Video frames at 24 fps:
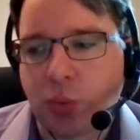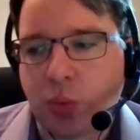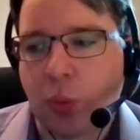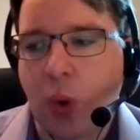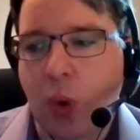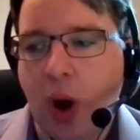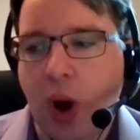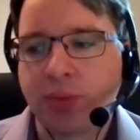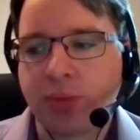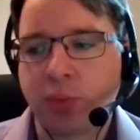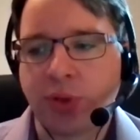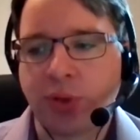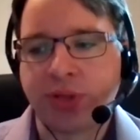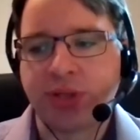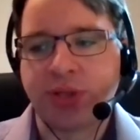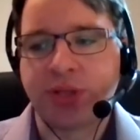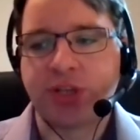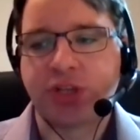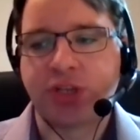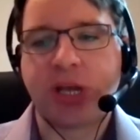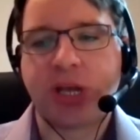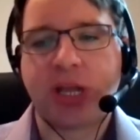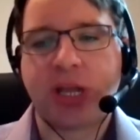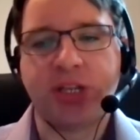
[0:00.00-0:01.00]
One of
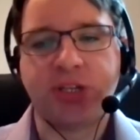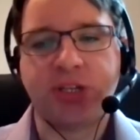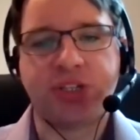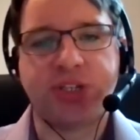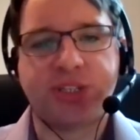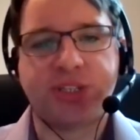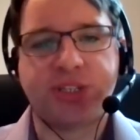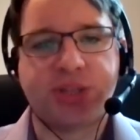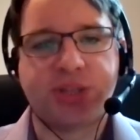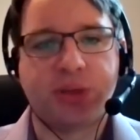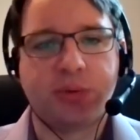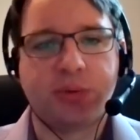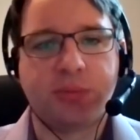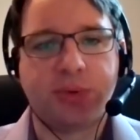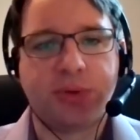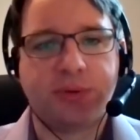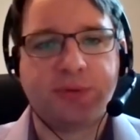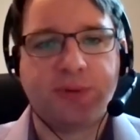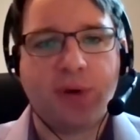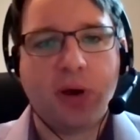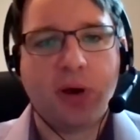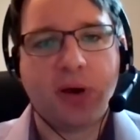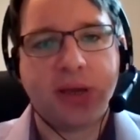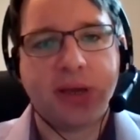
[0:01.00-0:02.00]
the challenges that we
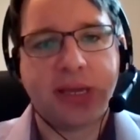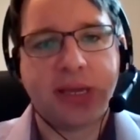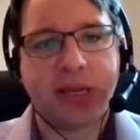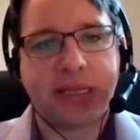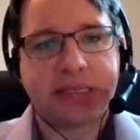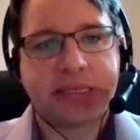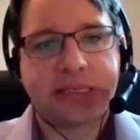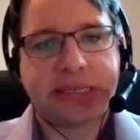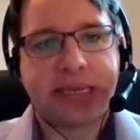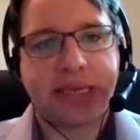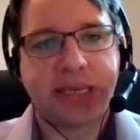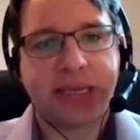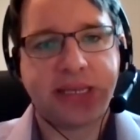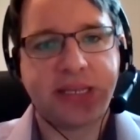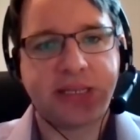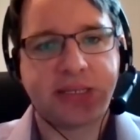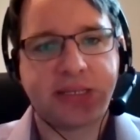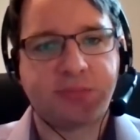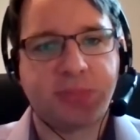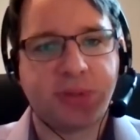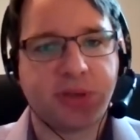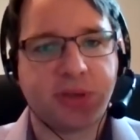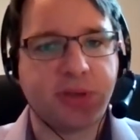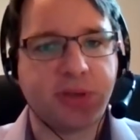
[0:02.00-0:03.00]
find is,
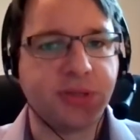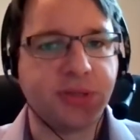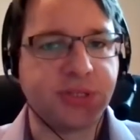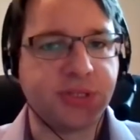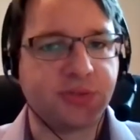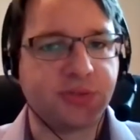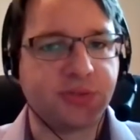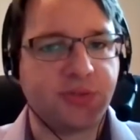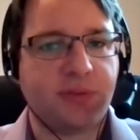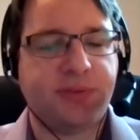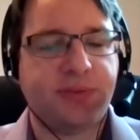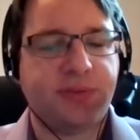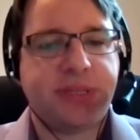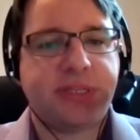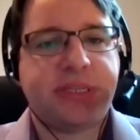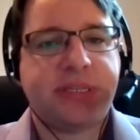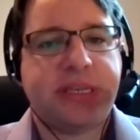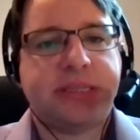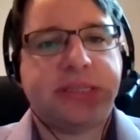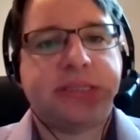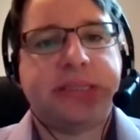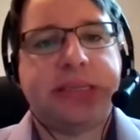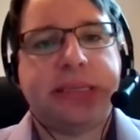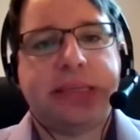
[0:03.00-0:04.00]
because it's roughly
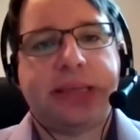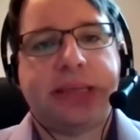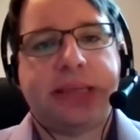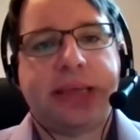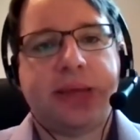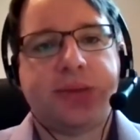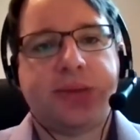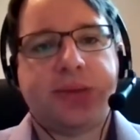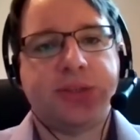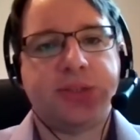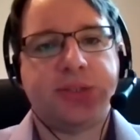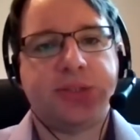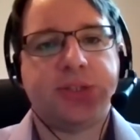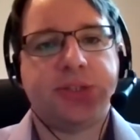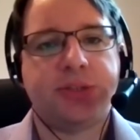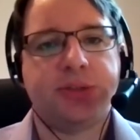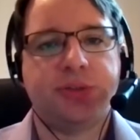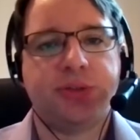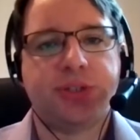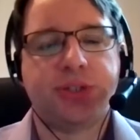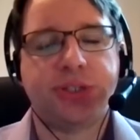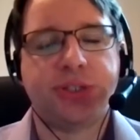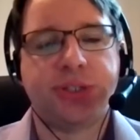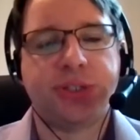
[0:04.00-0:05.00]
16,000
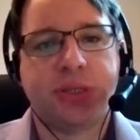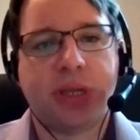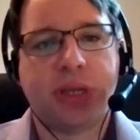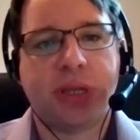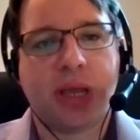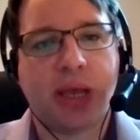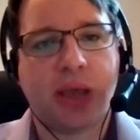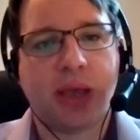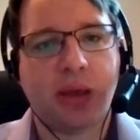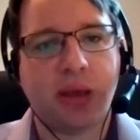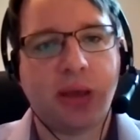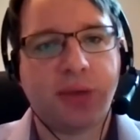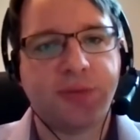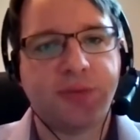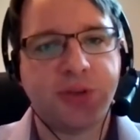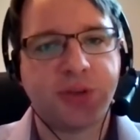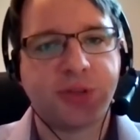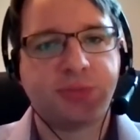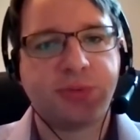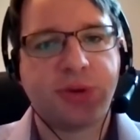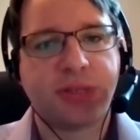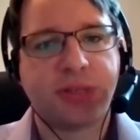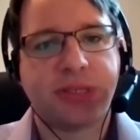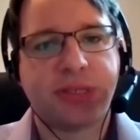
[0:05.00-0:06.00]
children, if you
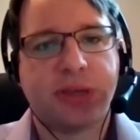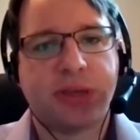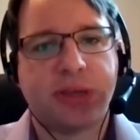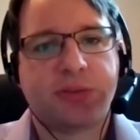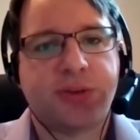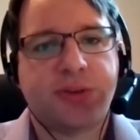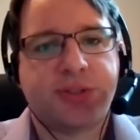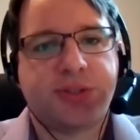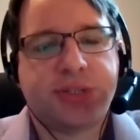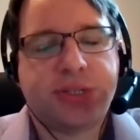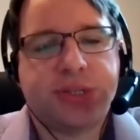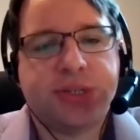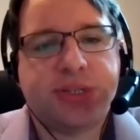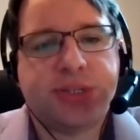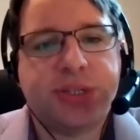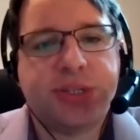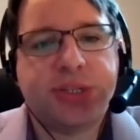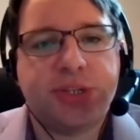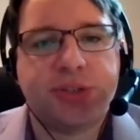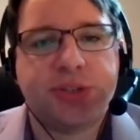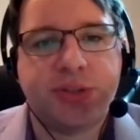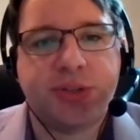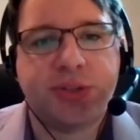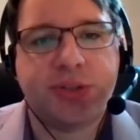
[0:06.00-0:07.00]
spread that across the
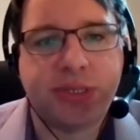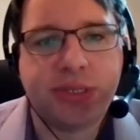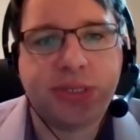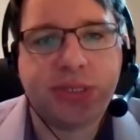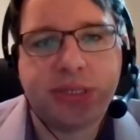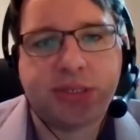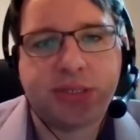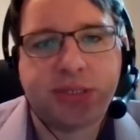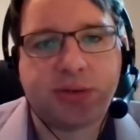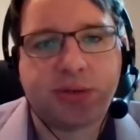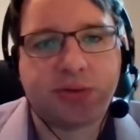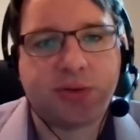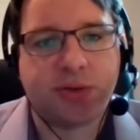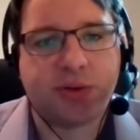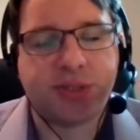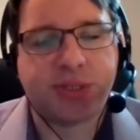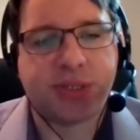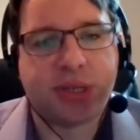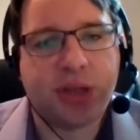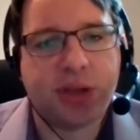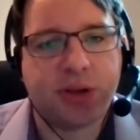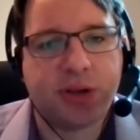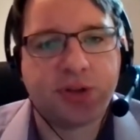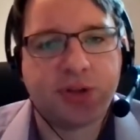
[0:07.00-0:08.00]
constituencies across
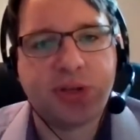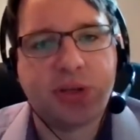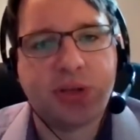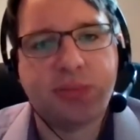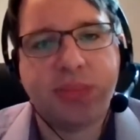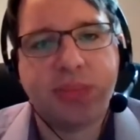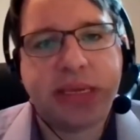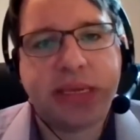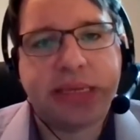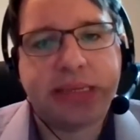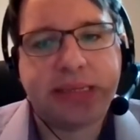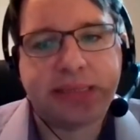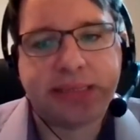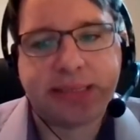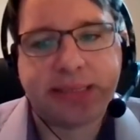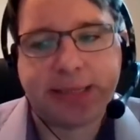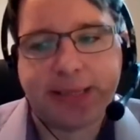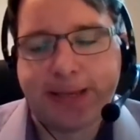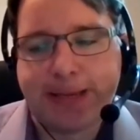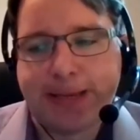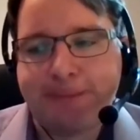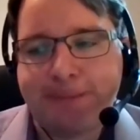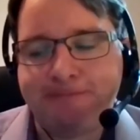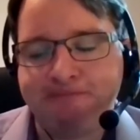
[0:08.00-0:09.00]
the country, it means
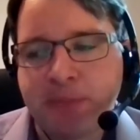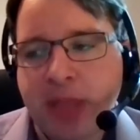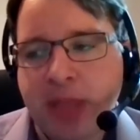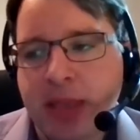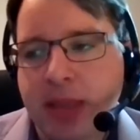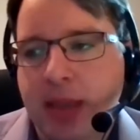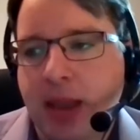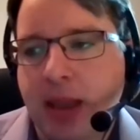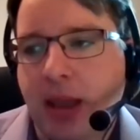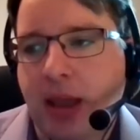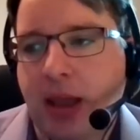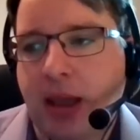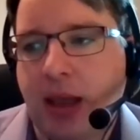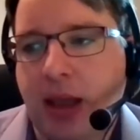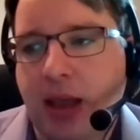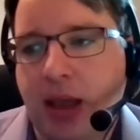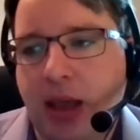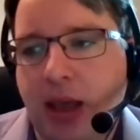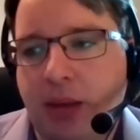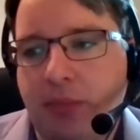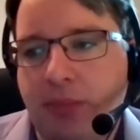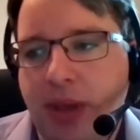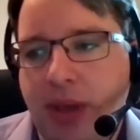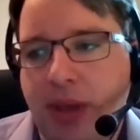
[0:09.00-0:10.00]
that
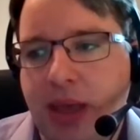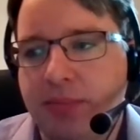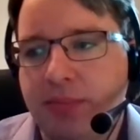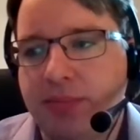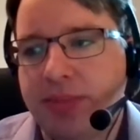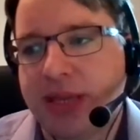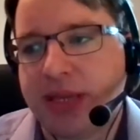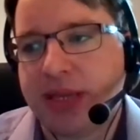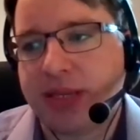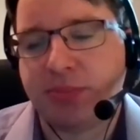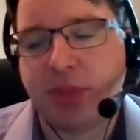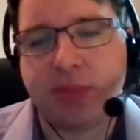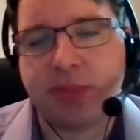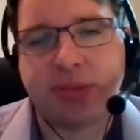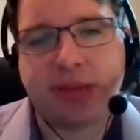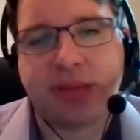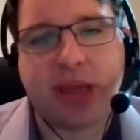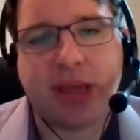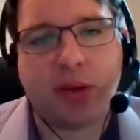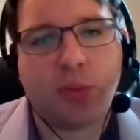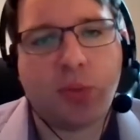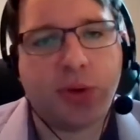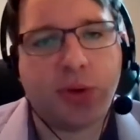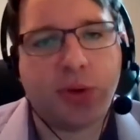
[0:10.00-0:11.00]
MPs might be
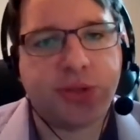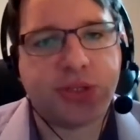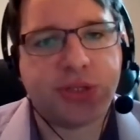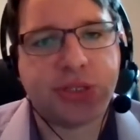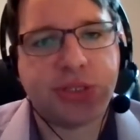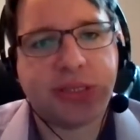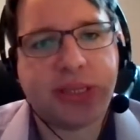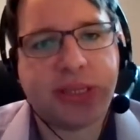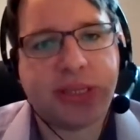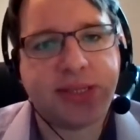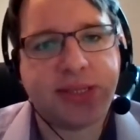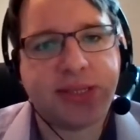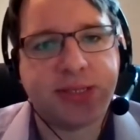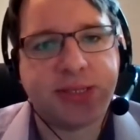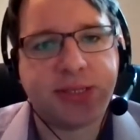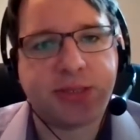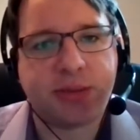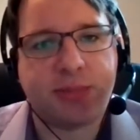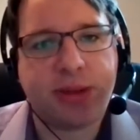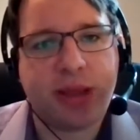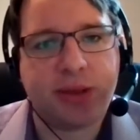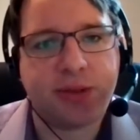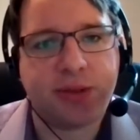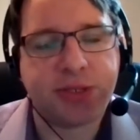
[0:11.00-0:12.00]
getting one or two letters
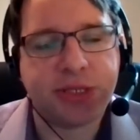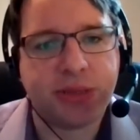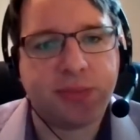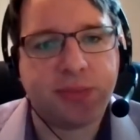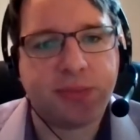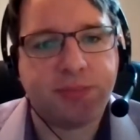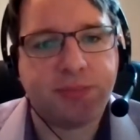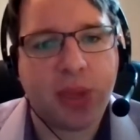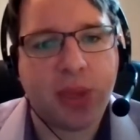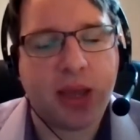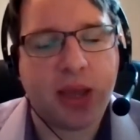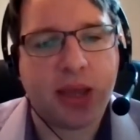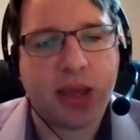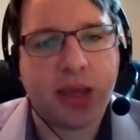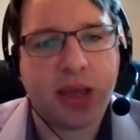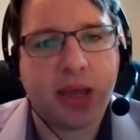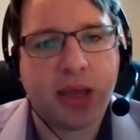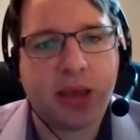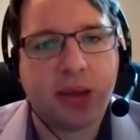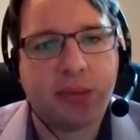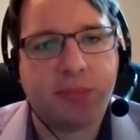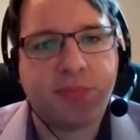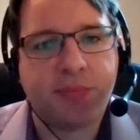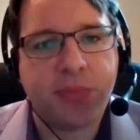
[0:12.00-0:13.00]
about it.
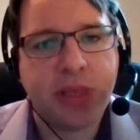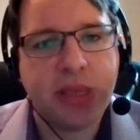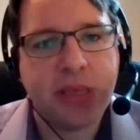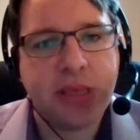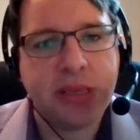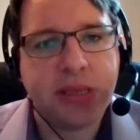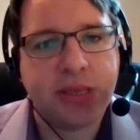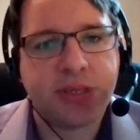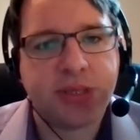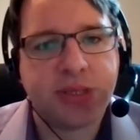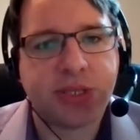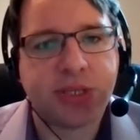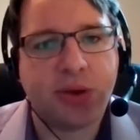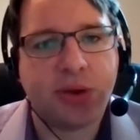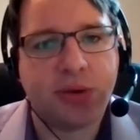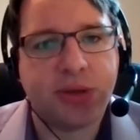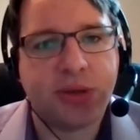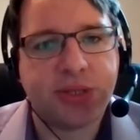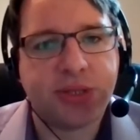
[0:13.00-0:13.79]
So